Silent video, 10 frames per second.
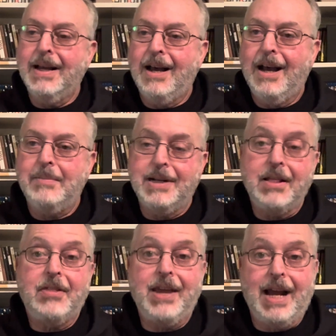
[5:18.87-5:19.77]
Um,
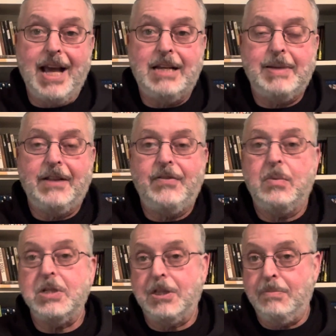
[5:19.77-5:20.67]
another thing I liked about the film
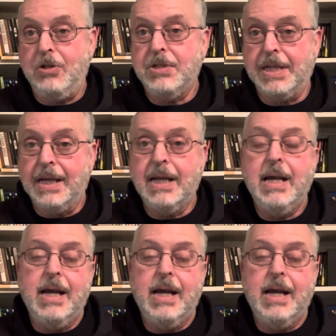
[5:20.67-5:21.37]
was the music.